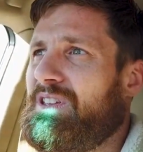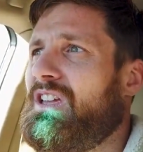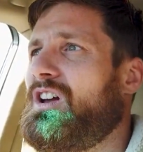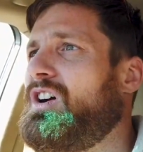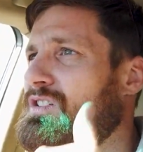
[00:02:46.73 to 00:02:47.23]
There you
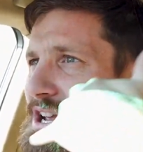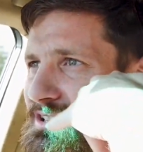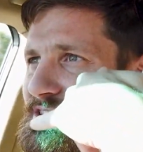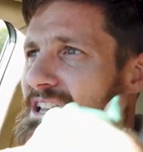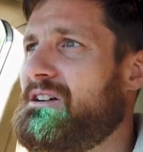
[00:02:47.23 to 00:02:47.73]

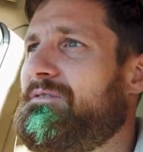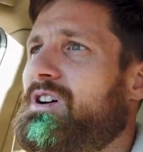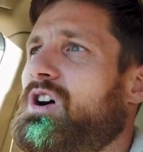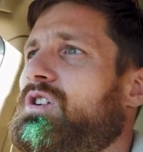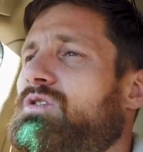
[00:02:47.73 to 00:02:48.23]
go. Cell
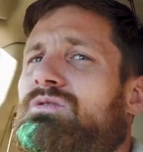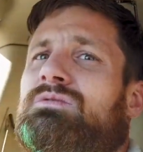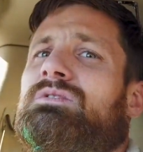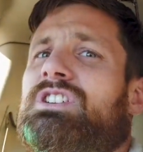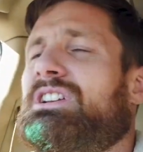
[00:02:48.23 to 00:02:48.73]

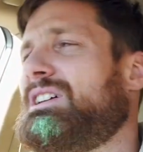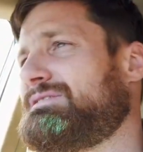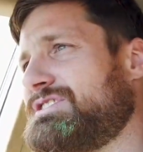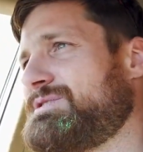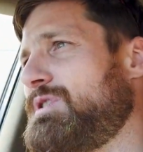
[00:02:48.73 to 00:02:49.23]
phone. You can
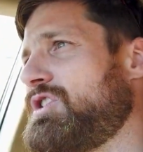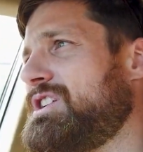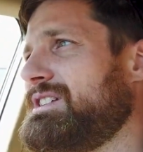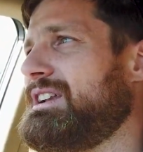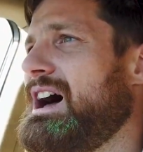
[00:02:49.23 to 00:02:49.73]
have a
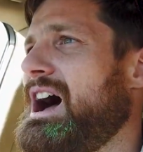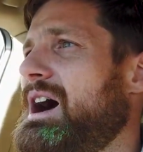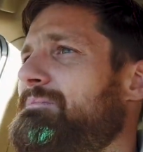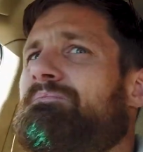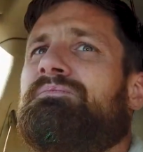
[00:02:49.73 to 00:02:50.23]
smoking
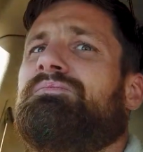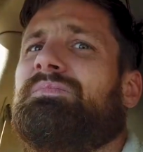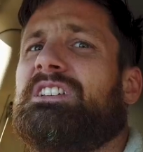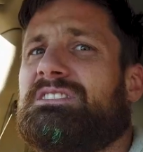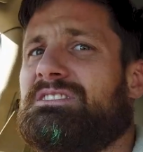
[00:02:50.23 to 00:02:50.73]
alarm.
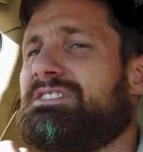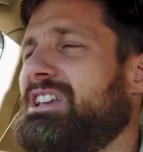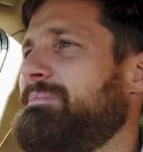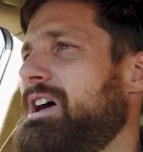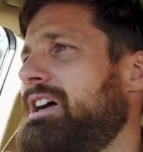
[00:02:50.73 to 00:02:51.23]
There's a
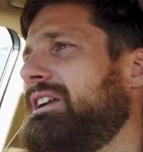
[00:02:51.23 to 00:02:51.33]
seatbelt